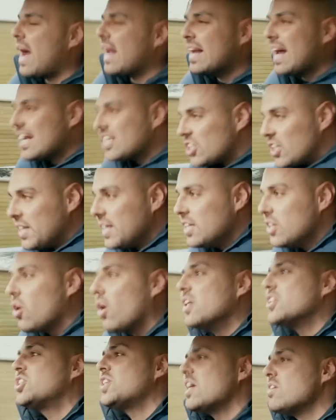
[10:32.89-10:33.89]
And actually,
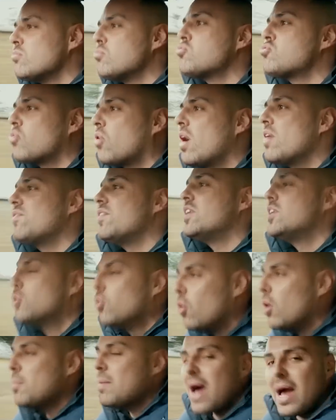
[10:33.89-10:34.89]
like general driving, the
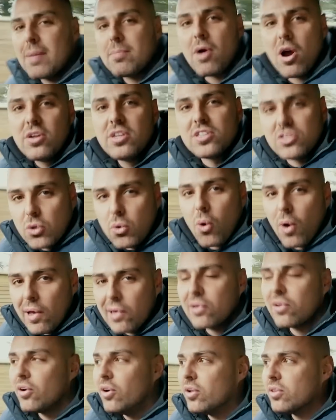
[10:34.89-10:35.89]
automatic mode is
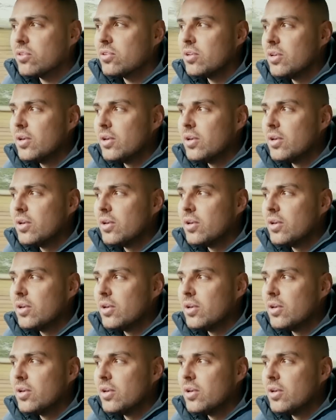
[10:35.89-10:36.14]
quite good.